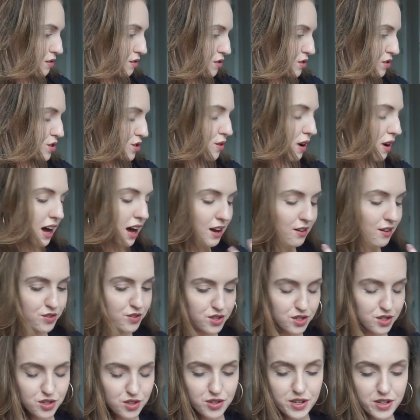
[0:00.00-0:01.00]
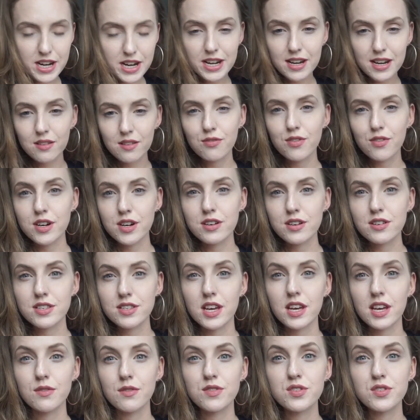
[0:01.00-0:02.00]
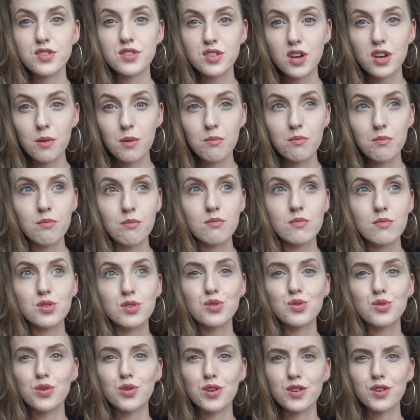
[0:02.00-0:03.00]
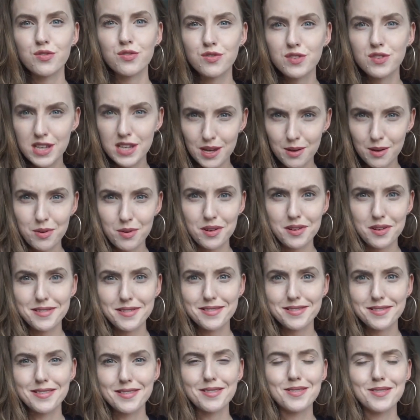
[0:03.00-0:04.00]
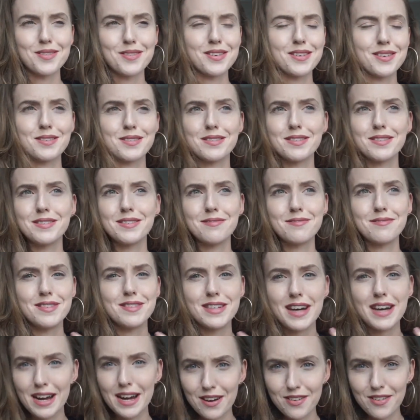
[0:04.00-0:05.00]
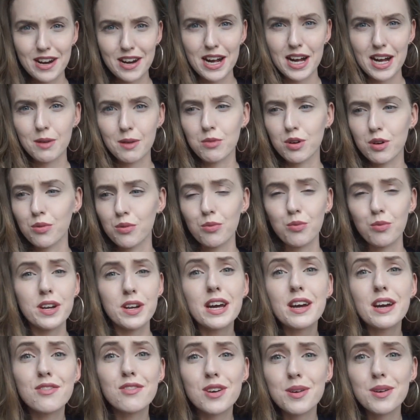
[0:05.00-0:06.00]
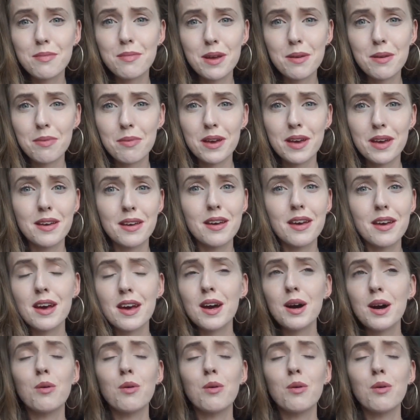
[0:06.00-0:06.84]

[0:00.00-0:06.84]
So after creating for yourself some sort of table or diagram or whatever it may be,